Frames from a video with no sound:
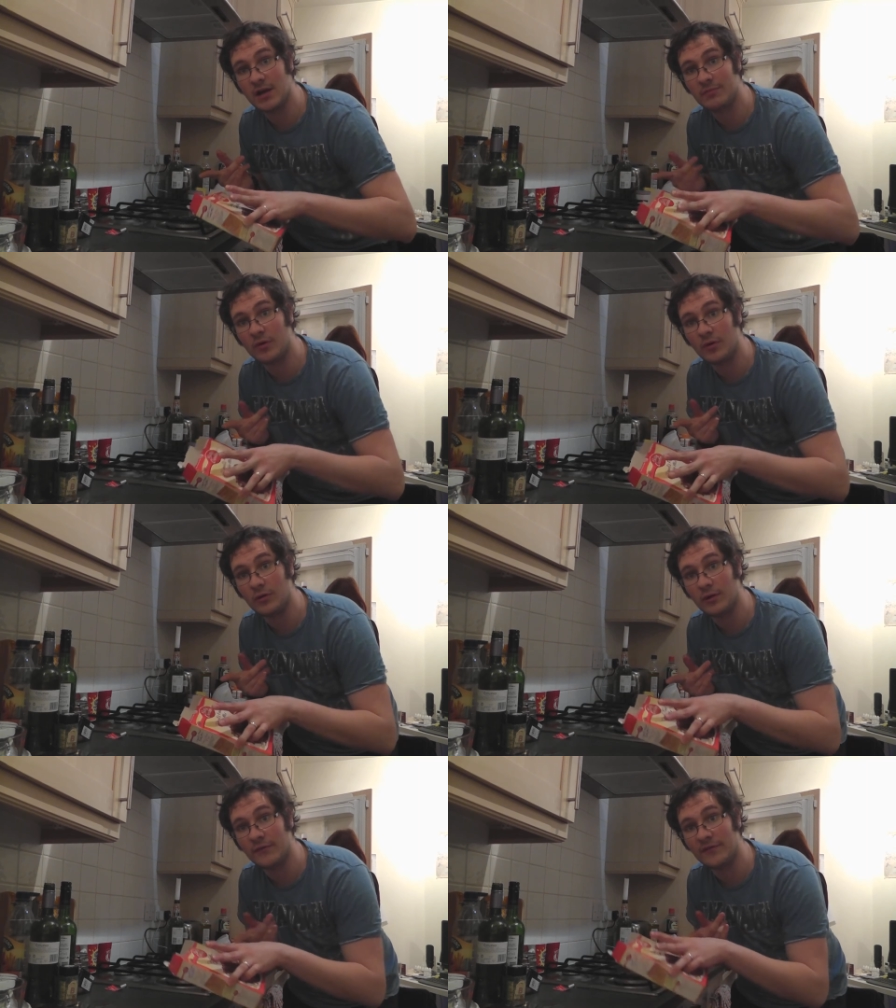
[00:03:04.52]
up
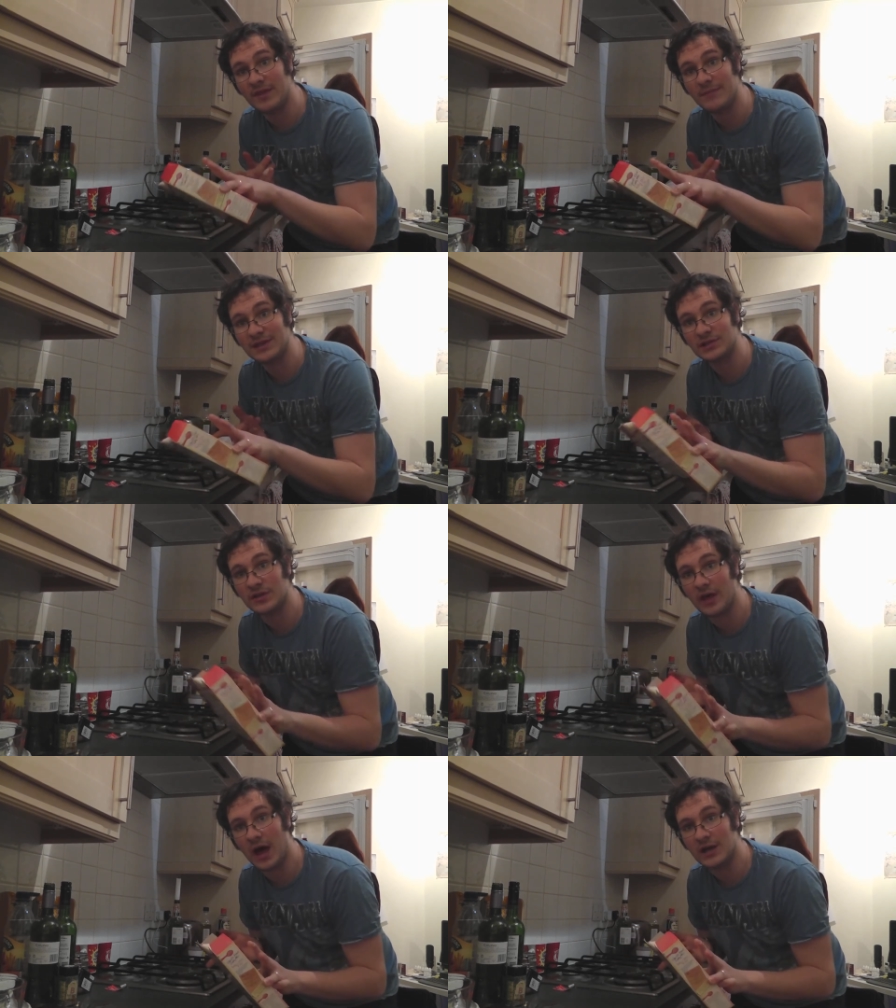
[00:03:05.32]
all of the
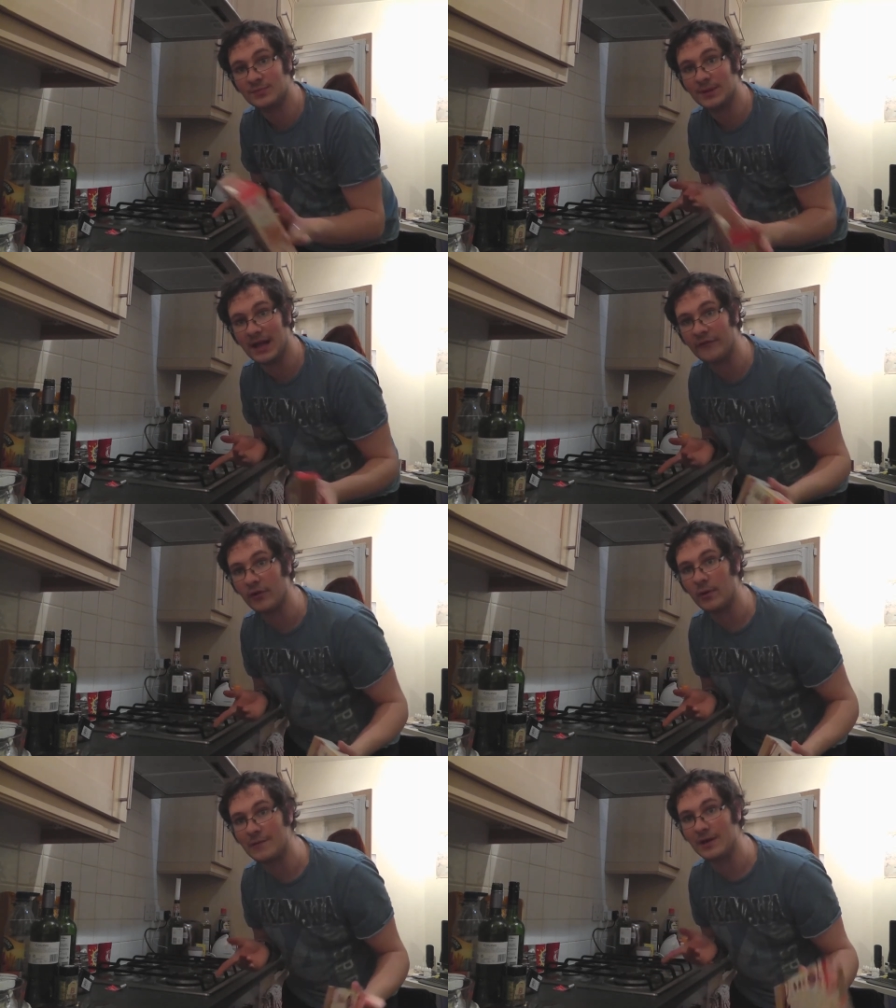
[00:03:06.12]
mixture that I spilt
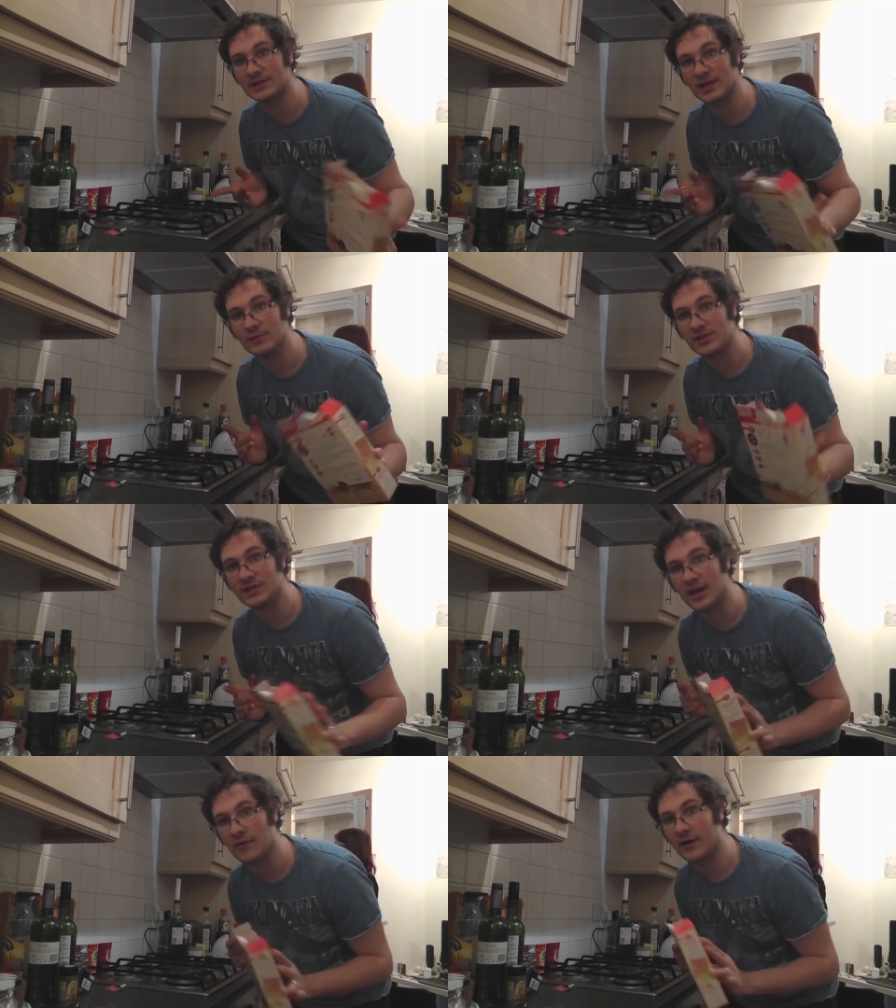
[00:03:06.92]
everywhere whilst I was
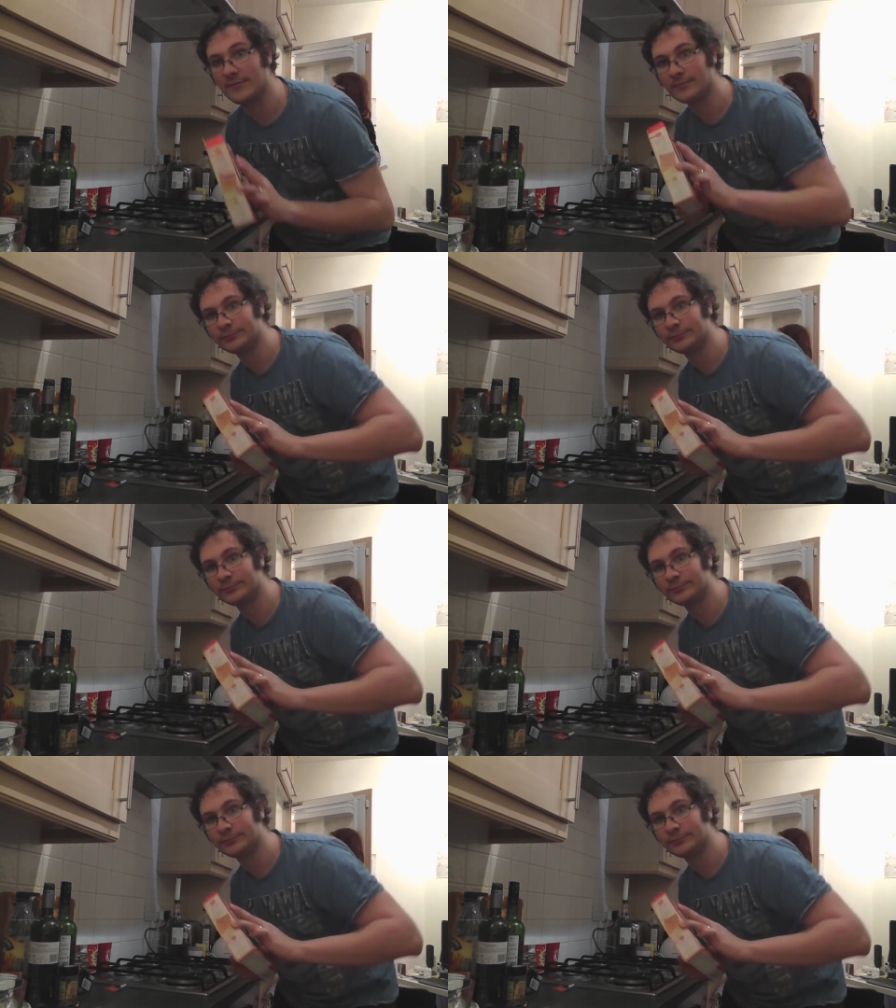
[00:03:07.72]
stirring.